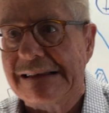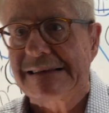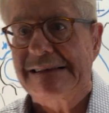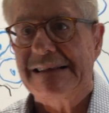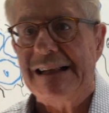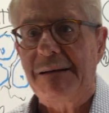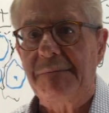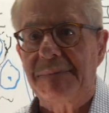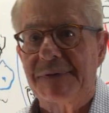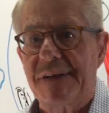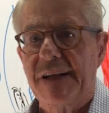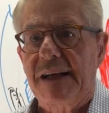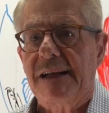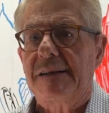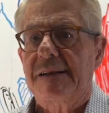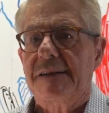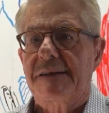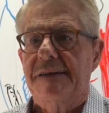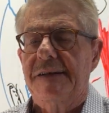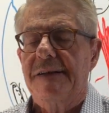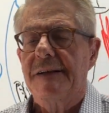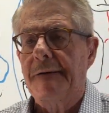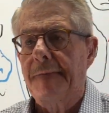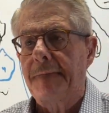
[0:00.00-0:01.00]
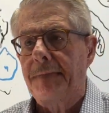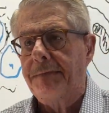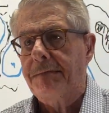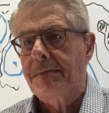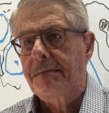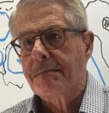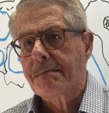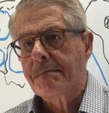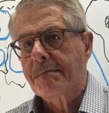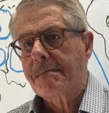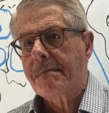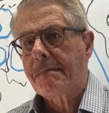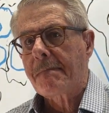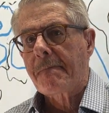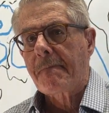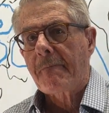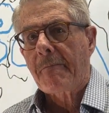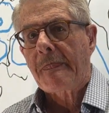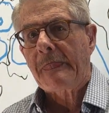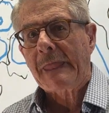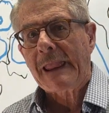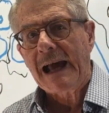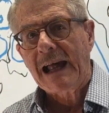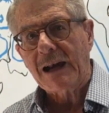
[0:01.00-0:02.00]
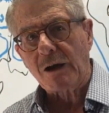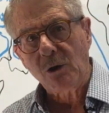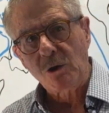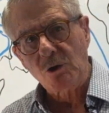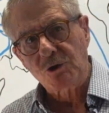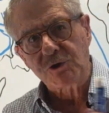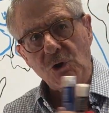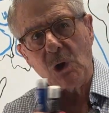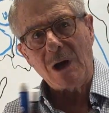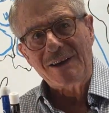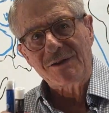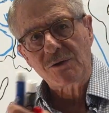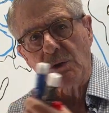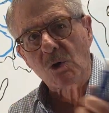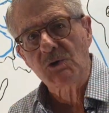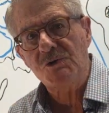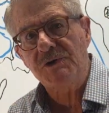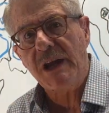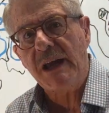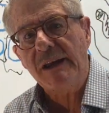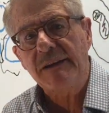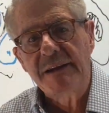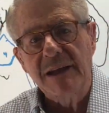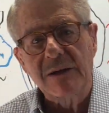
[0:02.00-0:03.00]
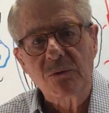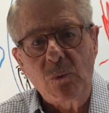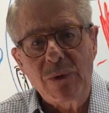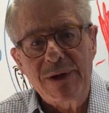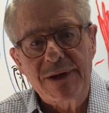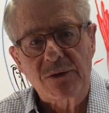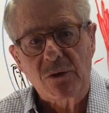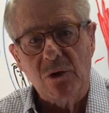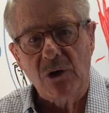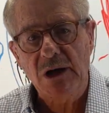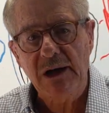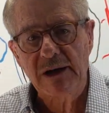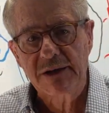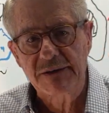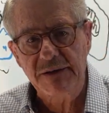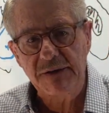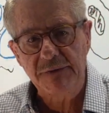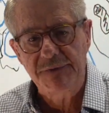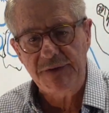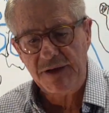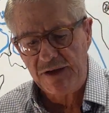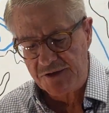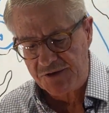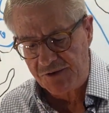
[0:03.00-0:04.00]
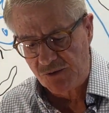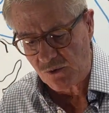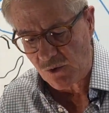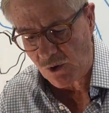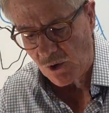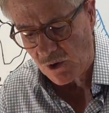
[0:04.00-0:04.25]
some cells are also associated with connective tissue,